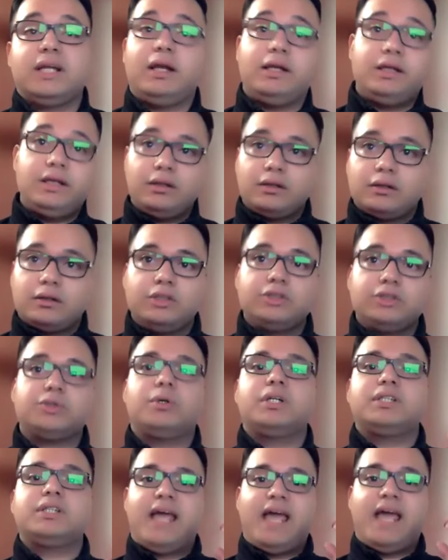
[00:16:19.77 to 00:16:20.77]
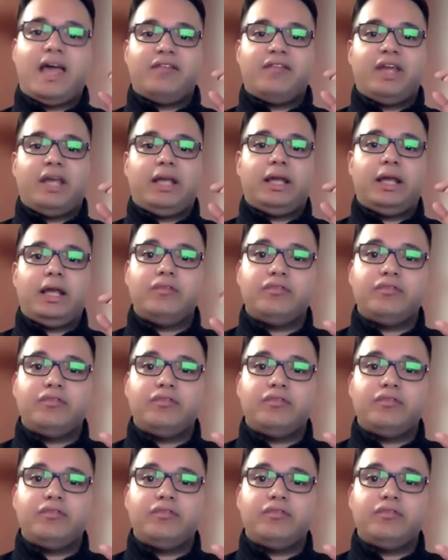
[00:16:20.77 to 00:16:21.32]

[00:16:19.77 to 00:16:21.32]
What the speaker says: an ideal current source having